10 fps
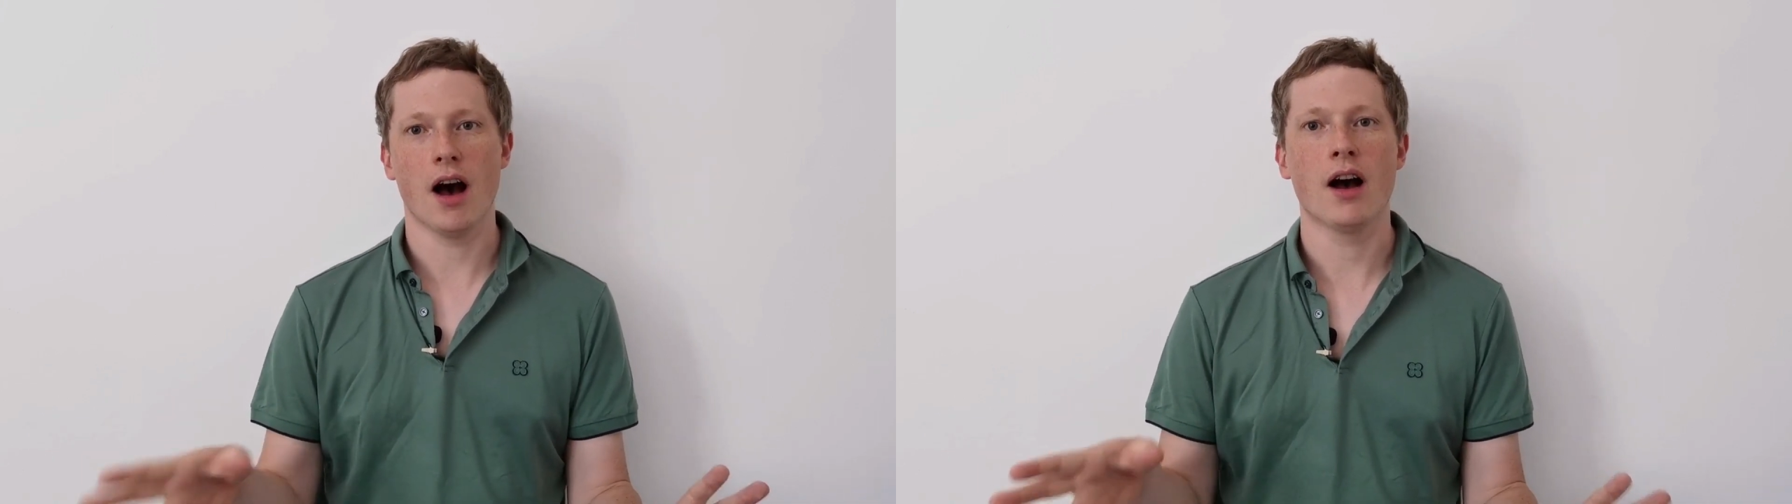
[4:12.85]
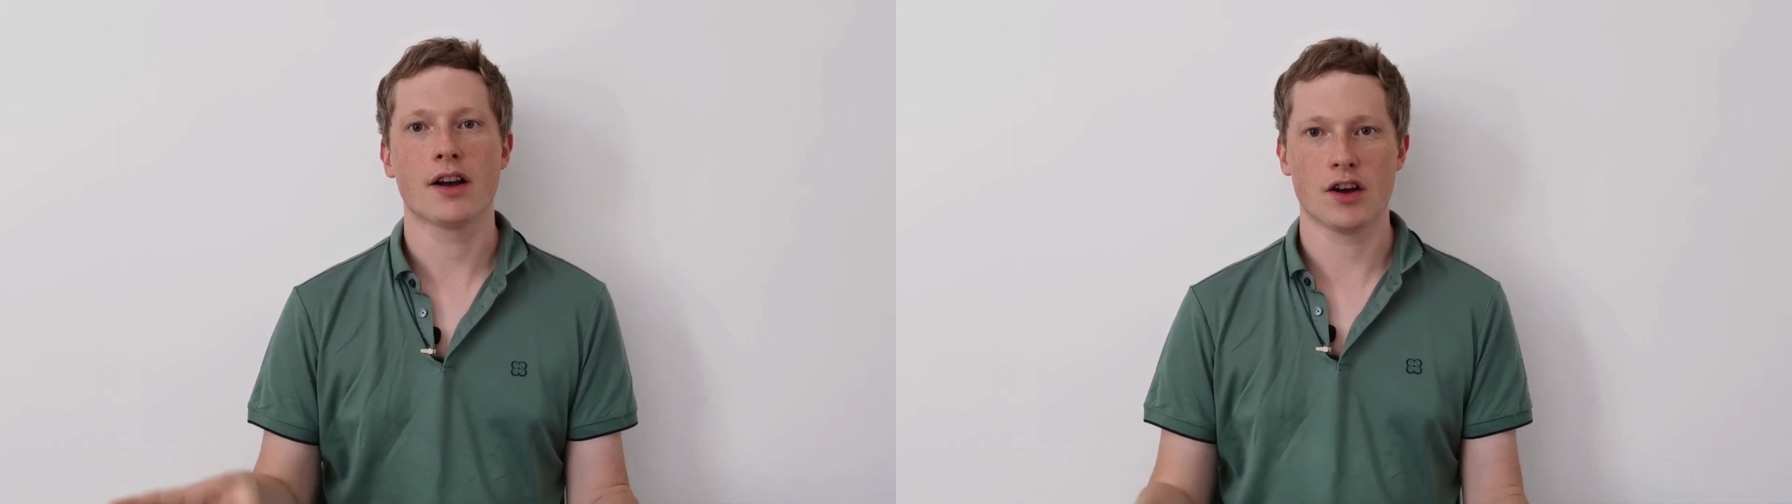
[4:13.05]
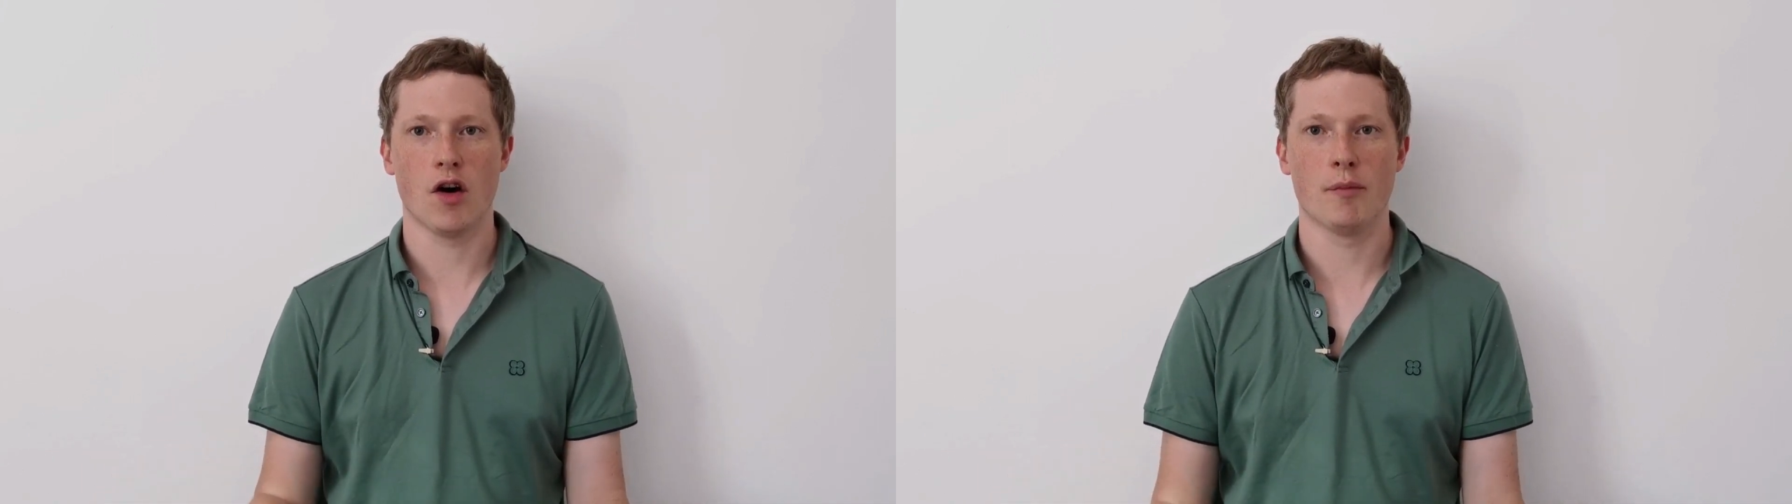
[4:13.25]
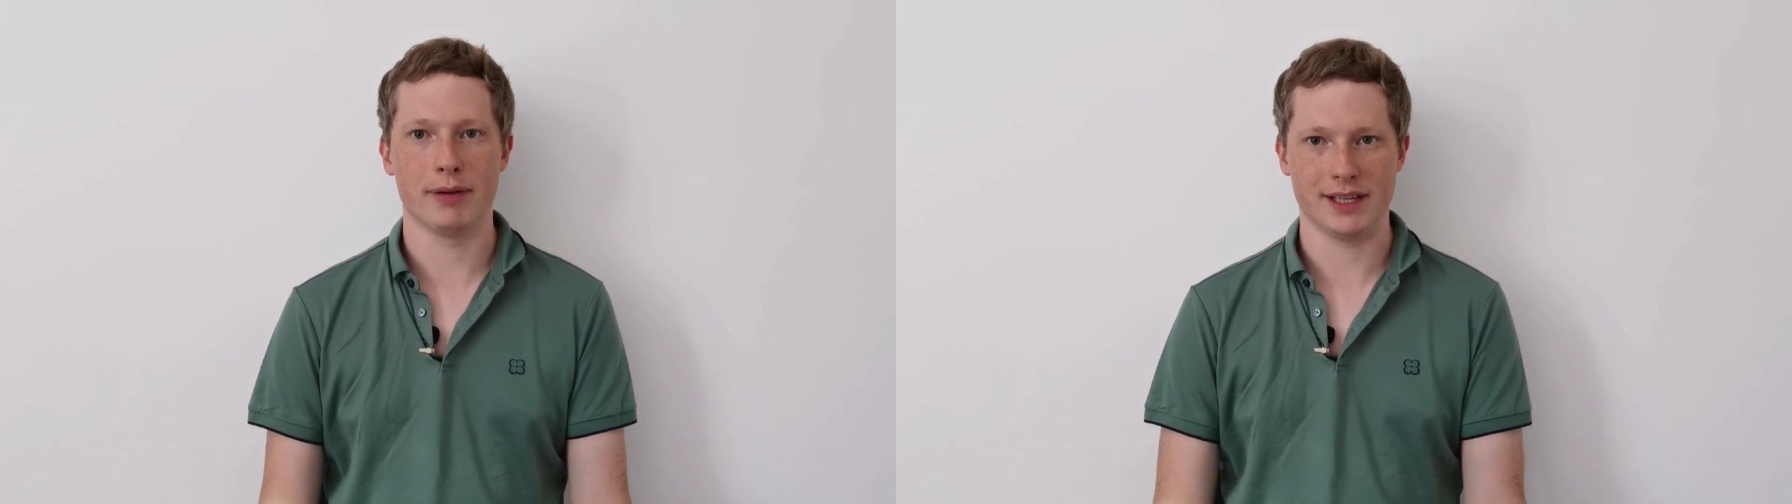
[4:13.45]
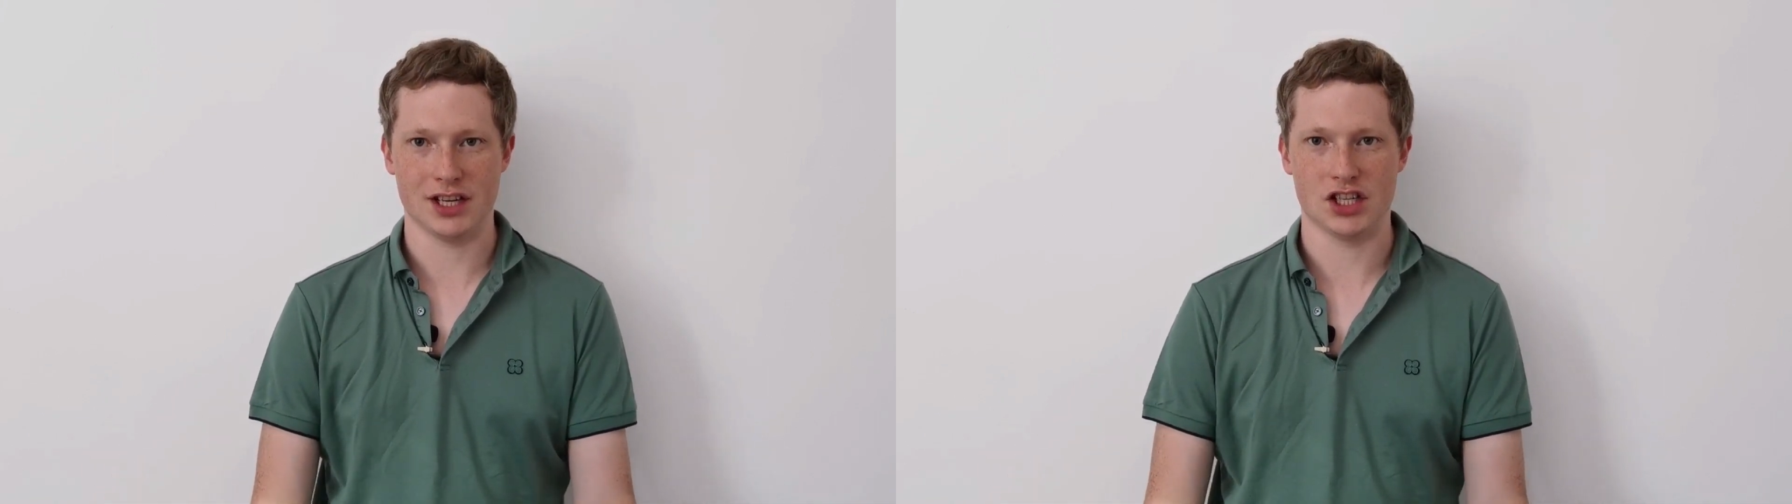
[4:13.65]
a
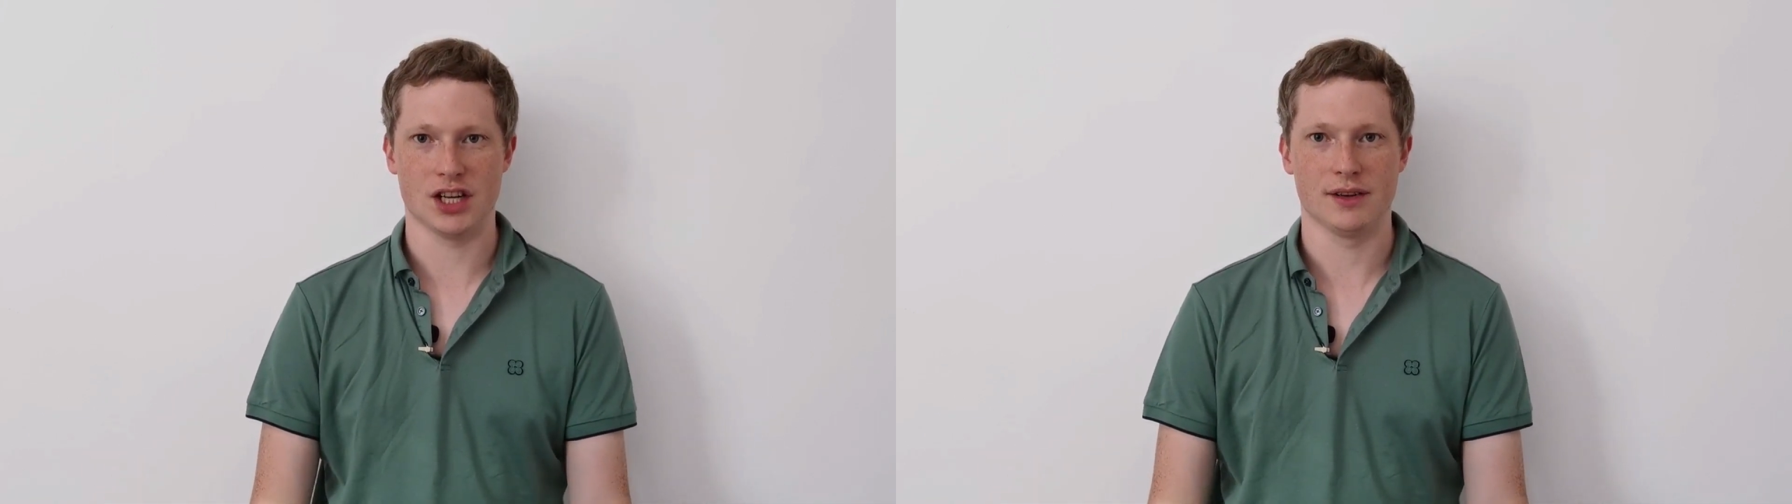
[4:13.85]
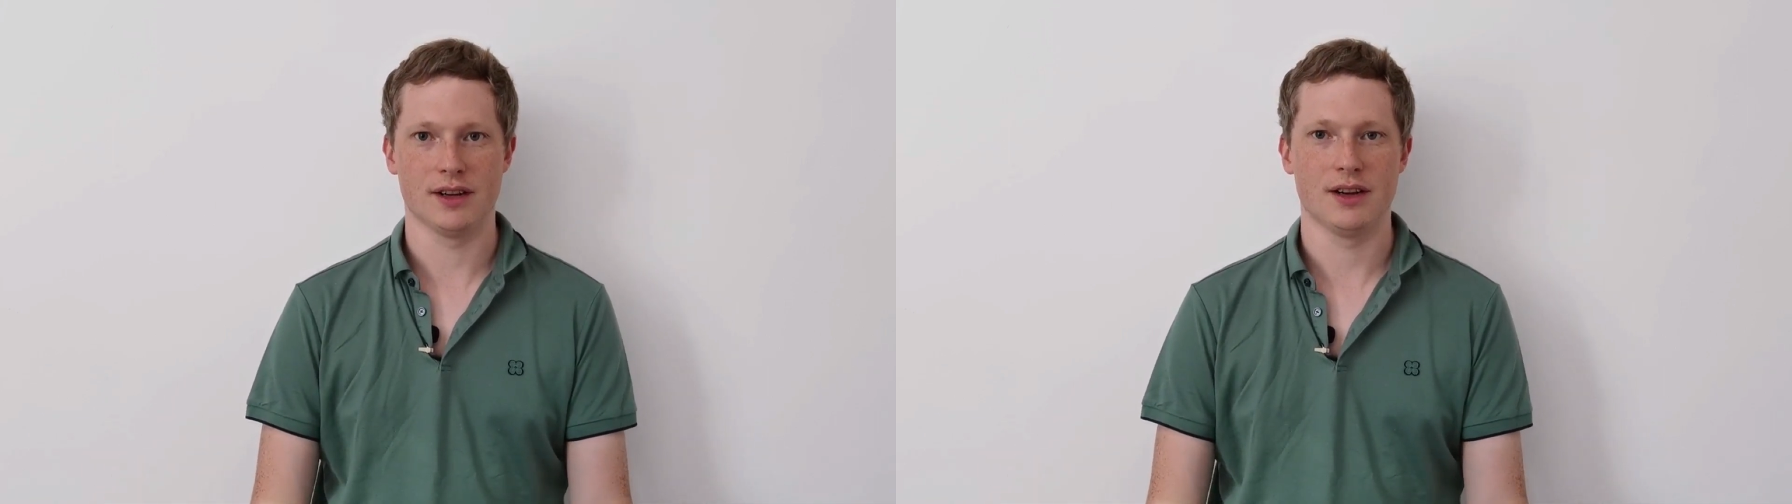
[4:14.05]
competition.